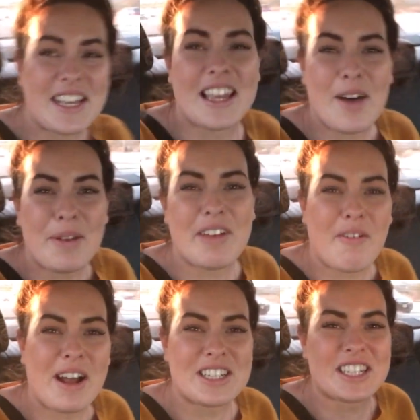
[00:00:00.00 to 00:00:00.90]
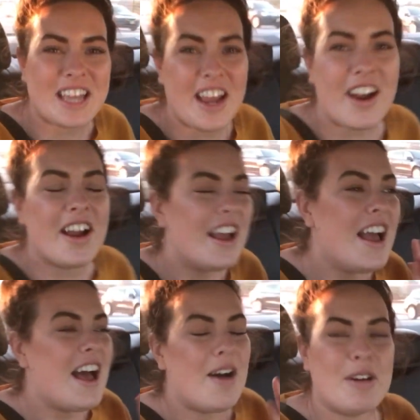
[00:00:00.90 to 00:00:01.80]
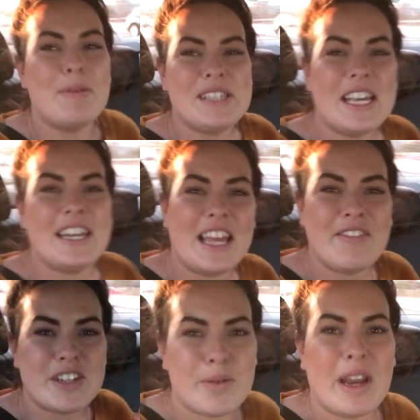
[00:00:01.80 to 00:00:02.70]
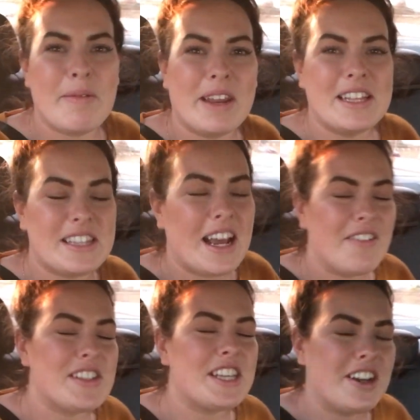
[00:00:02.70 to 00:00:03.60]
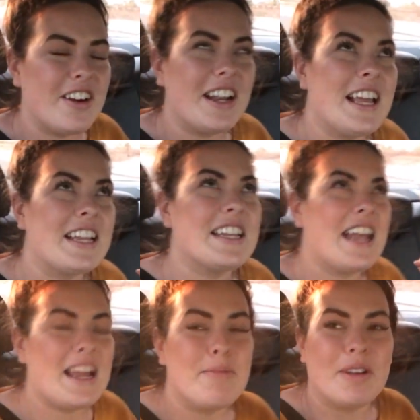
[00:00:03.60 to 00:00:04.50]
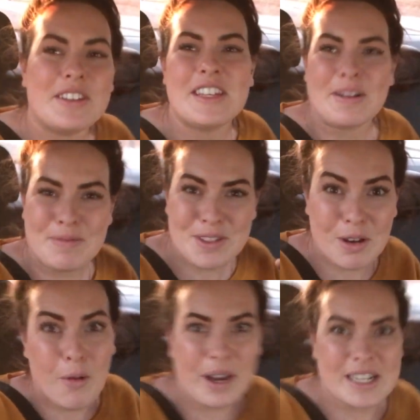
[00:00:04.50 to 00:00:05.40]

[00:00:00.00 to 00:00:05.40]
I can't believe I'm I'm gonna be seeing Niamh in 20 minutes haven't seen her in like nine months and I'm so